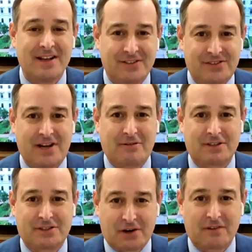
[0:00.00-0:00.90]

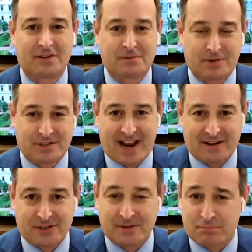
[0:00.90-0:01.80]
Secret Service
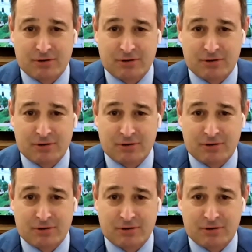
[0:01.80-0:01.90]
protection.